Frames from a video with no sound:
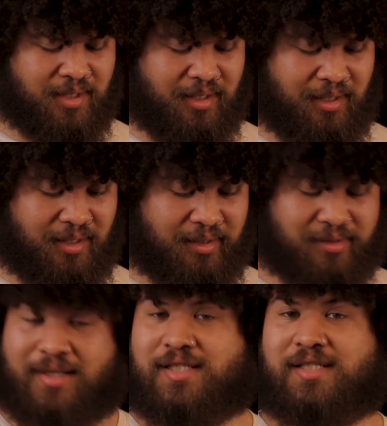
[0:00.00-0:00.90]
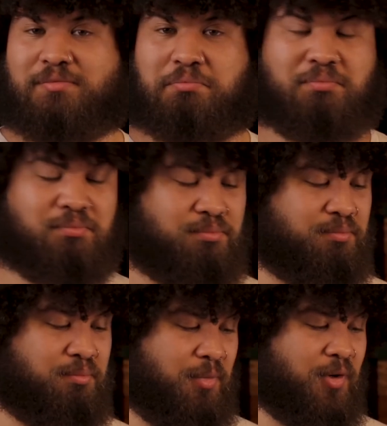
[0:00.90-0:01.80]
let's
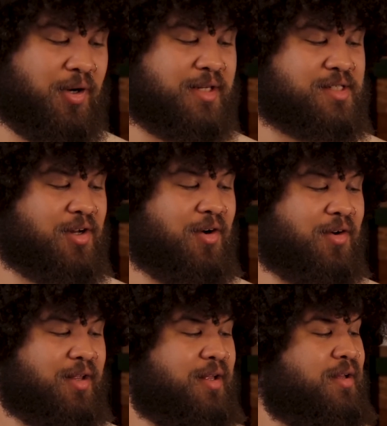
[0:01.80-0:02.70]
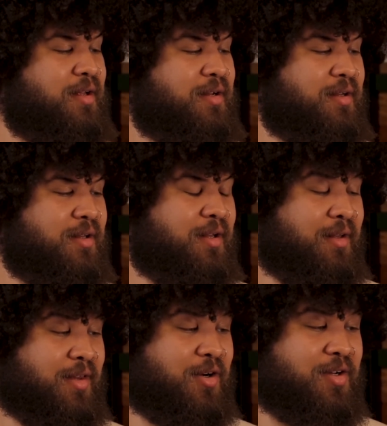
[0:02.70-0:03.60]
go ahead and start.
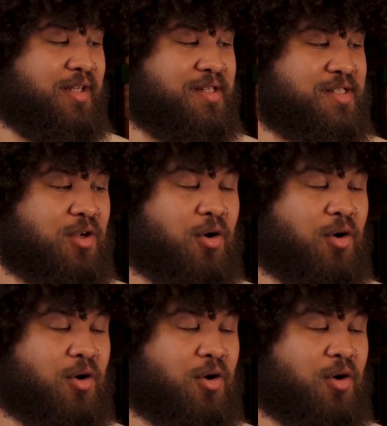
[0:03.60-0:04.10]
There is